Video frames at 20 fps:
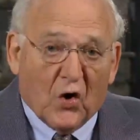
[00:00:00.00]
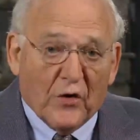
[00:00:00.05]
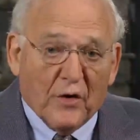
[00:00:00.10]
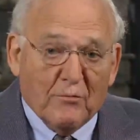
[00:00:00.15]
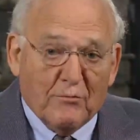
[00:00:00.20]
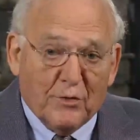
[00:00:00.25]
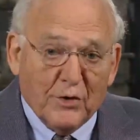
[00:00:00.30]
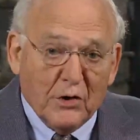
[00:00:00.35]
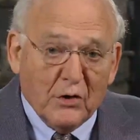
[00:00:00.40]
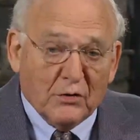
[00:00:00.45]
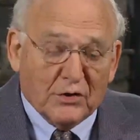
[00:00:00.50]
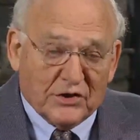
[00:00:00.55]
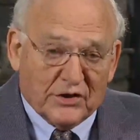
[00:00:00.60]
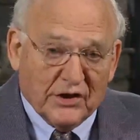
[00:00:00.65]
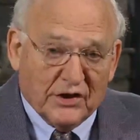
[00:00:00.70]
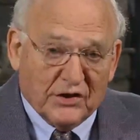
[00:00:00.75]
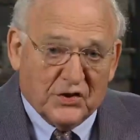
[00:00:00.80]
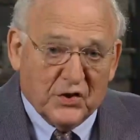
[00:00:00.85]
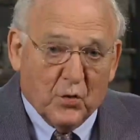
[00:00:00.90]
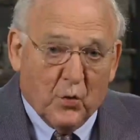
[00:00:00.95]
or the boots
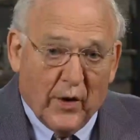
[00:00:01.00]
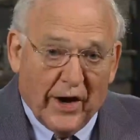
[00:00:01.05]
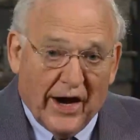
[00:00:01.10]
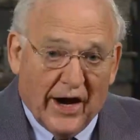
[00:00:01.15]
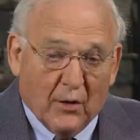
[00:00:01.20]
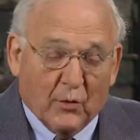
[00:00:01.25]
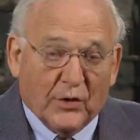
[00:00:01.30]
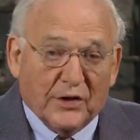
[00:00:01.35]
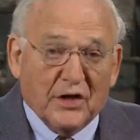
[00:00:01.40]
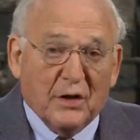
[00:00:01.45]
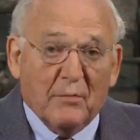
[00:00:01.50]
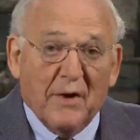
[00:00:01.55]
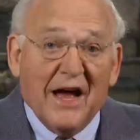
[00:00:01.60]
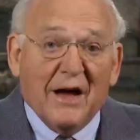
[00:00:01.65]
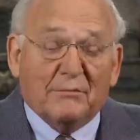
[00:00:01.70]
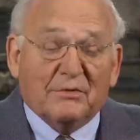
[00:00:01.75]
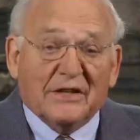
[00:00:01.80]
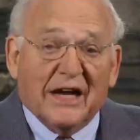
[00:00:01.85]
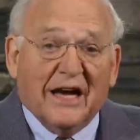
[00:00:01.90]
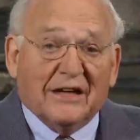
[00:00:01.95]
that you wear when you
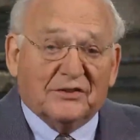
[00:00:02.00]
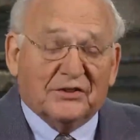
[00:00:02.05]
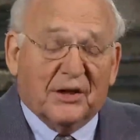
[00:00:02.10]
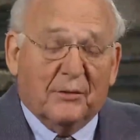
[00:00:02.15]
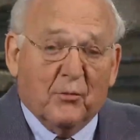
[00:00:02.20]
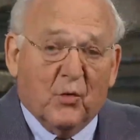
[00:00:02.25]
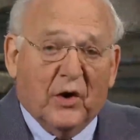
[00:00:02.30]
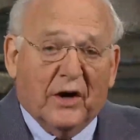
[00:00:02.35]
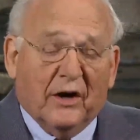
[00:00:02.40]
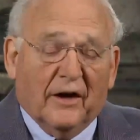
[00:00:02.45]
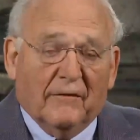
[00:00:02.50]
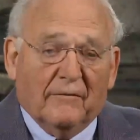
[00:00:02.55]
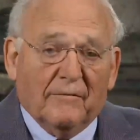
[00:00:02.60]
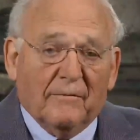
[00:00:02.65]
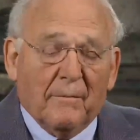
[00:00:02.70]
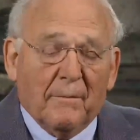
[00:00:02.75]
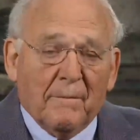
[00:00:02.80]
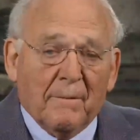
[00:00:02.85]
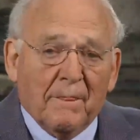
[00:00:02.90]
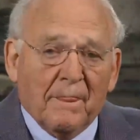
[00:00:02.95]
baptize someone
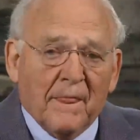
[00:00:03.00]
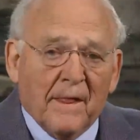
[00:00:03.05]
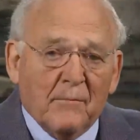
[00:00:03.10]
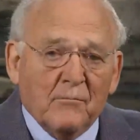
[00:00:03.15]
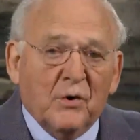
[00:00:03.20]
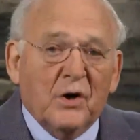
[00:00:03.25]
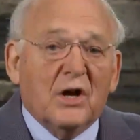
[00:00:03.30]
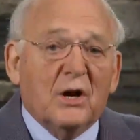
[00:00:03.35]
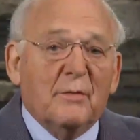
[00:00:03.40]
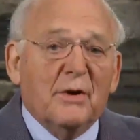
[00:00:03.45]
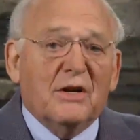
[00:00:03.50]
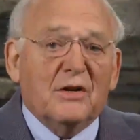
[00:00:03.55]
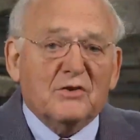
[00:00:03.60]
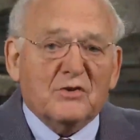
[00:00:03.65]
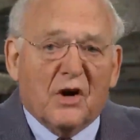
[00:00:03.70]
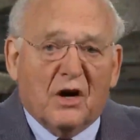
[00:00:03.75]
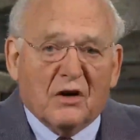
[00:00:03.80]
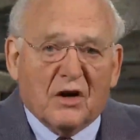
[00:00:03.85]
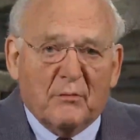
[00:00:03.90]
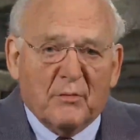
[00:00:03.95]
put them in a
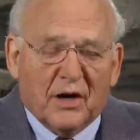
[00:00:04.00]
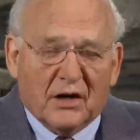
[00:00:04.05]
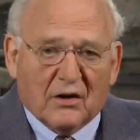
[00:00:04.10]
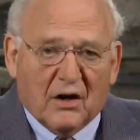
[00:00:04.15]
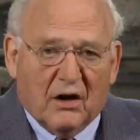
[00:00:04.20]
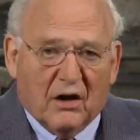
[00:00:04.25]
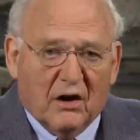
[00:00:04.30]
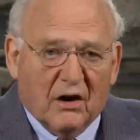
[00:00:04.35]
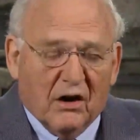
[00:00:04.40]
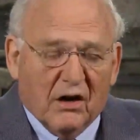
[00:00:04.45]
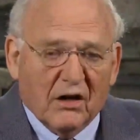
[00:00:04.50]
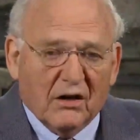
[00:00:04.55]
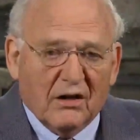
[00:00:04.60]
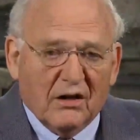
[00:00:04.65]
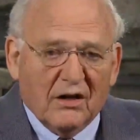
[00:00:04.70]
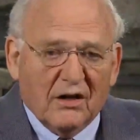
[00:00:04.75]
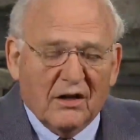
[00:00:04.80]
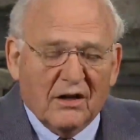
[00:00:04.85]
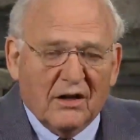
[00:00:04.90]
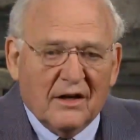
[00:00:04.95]
trunk of my car.
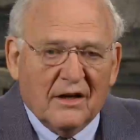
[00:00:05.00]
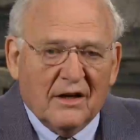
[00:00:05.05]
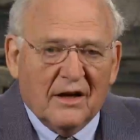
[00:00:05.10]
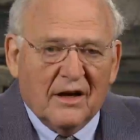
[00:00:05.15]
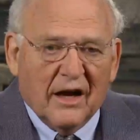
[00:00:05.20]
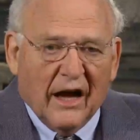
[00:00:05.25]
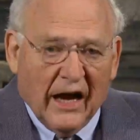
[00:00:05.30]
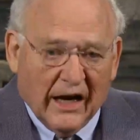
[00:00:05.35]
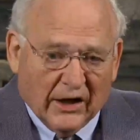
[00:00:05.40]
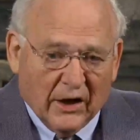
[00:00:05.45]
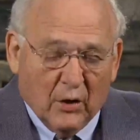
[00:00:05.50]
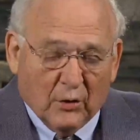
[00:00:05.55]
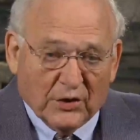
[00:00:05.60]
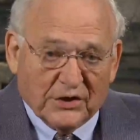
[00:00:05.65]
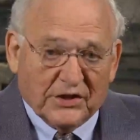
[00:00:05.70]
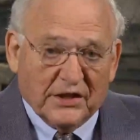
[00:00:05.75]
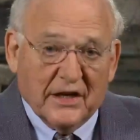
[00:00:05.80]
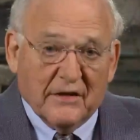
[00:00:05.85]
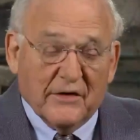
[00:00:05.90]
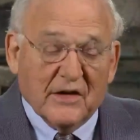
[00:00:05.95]
I go
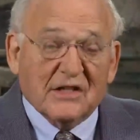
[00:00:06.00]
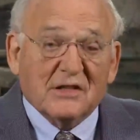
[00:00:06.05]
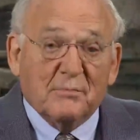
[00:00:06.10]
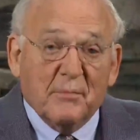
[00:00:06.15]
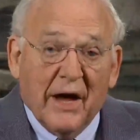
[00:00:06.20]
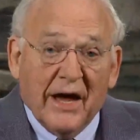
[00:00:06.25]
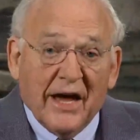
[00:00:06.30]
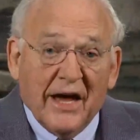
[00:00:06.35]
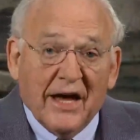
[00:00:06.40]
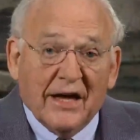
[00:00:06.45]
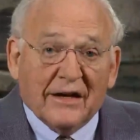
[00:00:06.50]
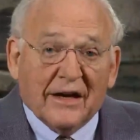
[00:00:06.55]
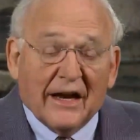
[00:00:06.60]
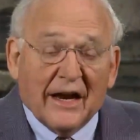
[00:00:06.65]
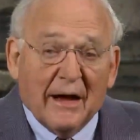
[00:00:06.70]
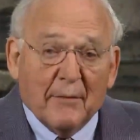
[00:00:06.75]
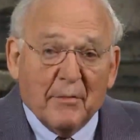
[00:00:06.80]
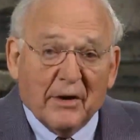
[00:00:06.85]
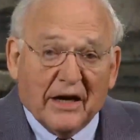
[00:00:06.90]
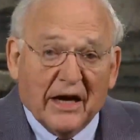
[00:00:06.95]
to see this man
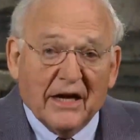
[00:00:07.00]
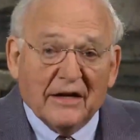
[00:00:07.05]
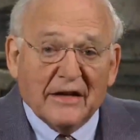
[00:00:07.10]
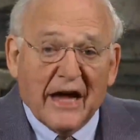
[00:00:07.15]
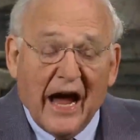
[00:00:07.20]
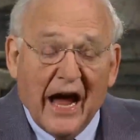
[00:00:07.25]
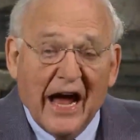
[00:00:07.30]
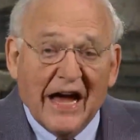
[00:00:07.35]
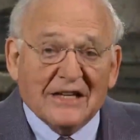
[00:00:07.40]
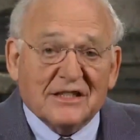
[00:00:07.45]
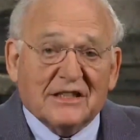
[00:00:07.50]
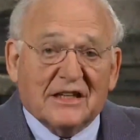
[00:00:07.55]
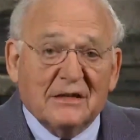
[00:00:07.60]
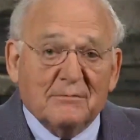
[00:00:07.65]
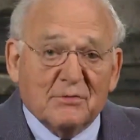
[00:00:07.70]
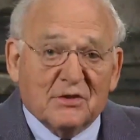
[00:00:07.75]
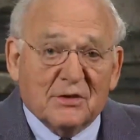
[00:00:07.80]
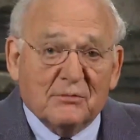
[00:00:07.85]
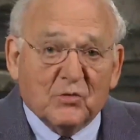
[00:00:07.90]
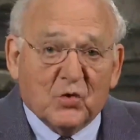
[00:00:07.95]
and I begin to ask
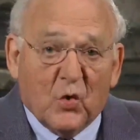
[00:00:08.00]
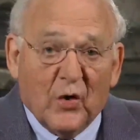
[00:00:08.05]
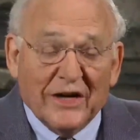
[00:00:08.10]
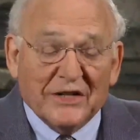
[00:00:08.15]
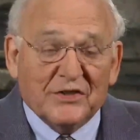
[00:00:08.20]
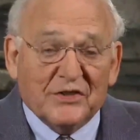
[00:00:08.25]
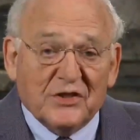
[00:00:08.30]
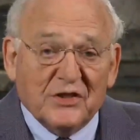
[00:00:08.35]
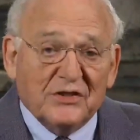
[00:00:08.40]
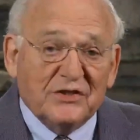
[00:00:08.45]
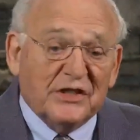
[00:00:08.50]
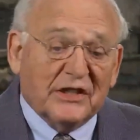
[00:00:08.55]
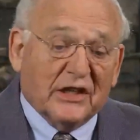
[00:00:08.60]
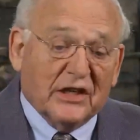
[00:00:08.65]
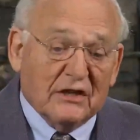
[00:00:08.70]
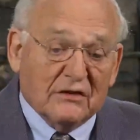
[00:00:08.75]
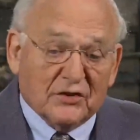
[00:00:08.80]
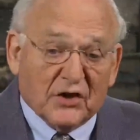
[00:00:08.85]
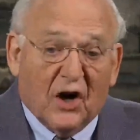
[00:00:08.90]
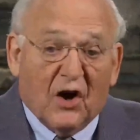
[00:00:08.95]
him some questions. He
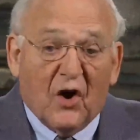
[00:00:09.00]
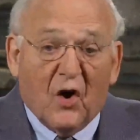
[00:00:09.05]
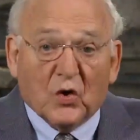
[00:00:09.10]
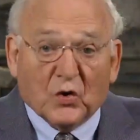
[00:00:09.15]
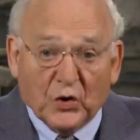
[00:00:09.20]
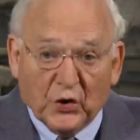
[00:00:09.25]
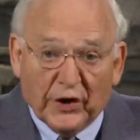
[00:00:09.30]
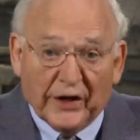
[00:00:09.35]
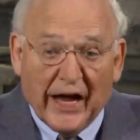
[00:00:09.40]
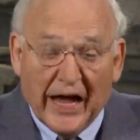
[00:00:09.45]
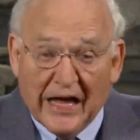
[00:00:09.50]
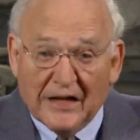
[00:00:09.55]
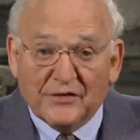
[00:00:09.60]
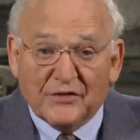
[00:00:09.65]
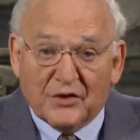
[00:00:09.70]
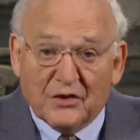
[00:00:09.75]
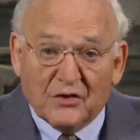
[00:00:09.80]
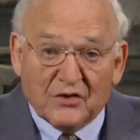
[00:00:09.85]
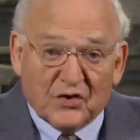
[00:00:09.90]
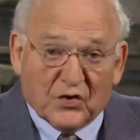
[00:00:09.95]
gives all good
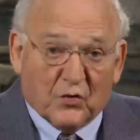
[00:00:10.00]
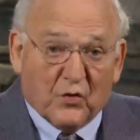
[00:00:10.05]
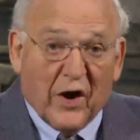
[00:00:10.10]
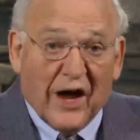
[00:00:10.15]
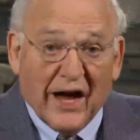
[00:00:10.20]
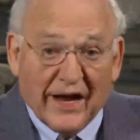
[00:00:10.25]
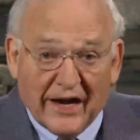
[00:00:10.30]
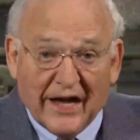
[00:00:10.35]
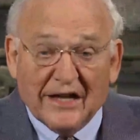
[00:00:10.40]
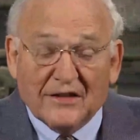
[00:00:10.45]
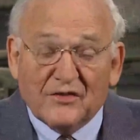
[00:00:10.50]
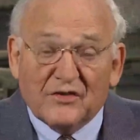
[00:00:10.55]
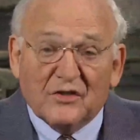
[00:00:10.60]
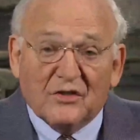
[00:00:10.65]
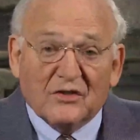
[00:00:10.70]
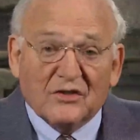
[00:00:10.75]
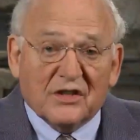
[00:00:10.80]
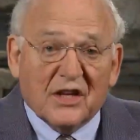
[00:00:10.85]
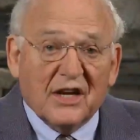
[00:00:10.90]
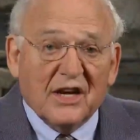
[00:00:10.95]
answers, the right
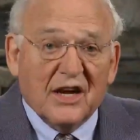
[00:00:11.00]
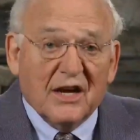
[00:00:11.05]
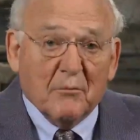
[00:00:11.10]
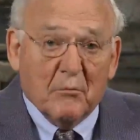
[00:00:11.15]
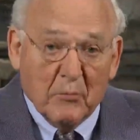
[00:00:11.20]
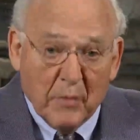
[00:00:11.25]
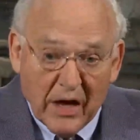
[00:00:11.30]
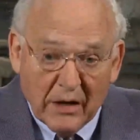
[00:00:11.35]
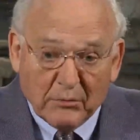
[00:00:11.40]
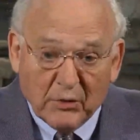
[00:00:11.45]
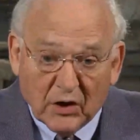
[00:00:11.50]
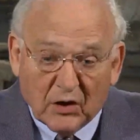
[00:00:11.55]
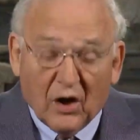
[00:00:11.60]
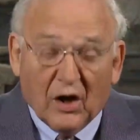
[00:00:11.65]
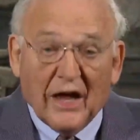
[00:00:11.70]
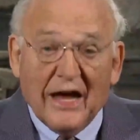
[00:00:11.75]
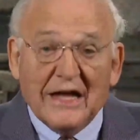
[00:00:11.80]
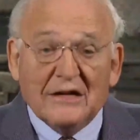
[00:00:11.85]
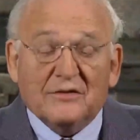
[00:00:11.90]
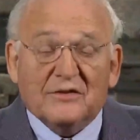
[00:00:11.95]
answers,
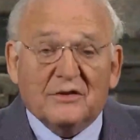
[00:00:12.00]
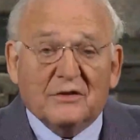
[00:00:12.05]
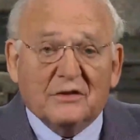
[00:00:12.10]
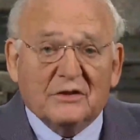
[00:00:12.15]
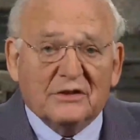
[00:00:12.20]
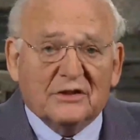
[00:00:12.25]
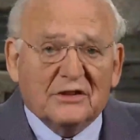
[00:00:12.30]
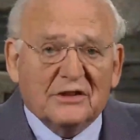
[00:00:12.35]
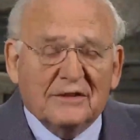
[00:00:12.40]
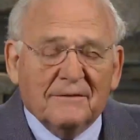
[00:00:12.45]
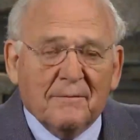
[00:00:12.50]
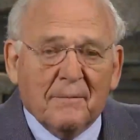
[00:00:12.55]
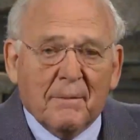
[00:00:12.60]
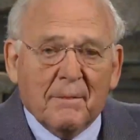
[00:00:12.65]
biblical answers.